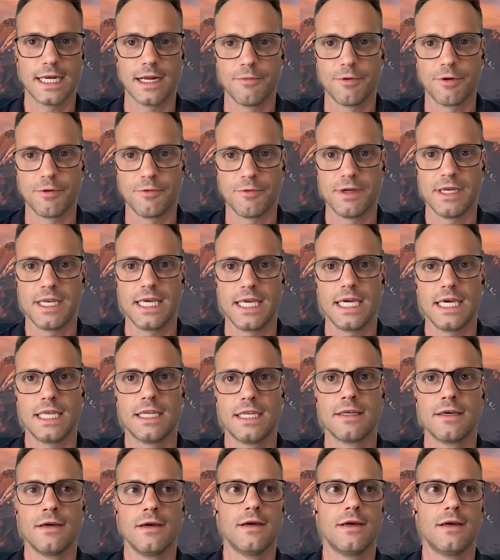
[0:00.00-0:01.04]
I mean, we need
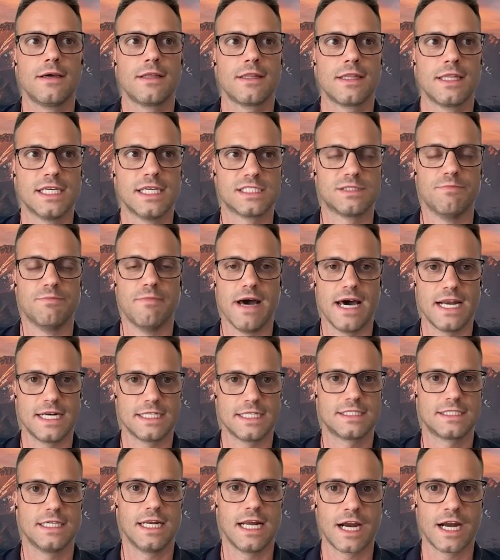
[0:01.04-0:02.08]
this
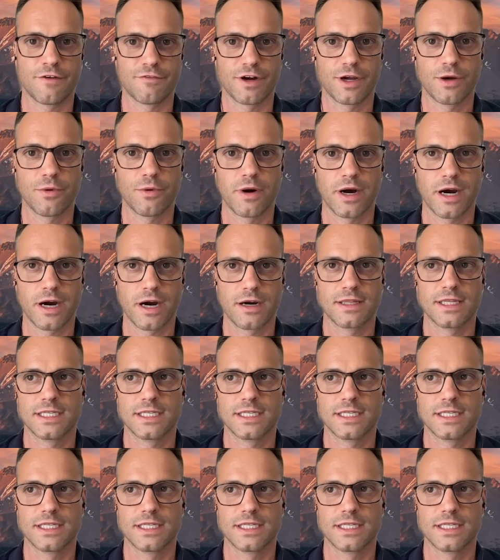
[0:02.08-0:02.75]
medicine everywhere.